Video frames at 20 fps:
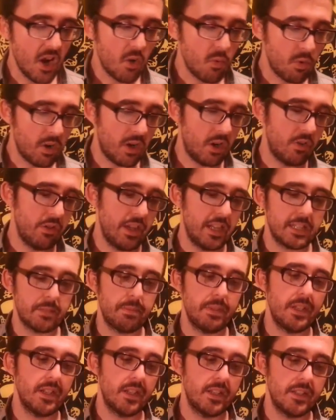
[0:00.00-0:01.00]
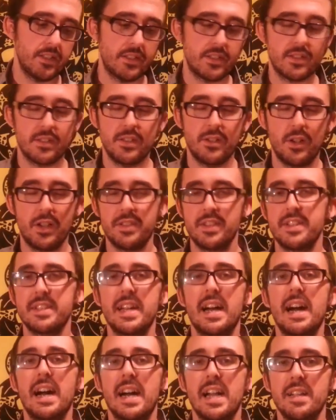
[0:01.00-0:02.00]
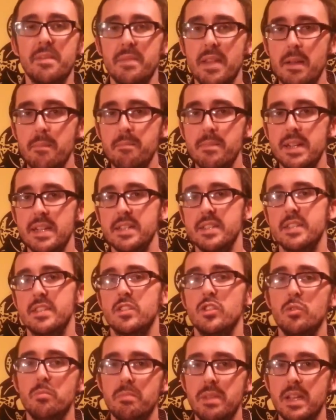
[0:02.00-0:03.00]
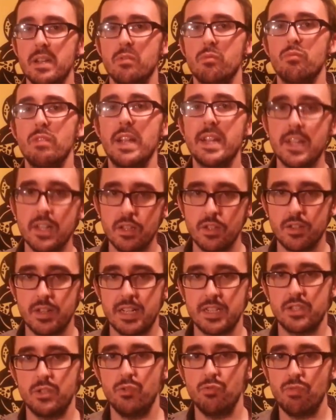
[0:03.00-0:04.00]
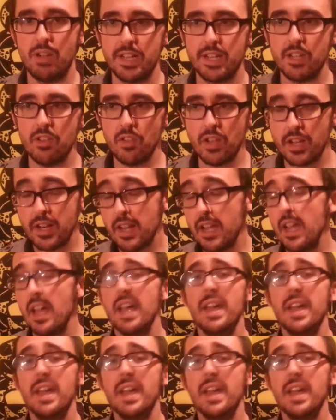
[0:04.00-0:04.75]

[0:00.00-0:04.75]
well, that's because, at the time that meant to make regular, not to regulate.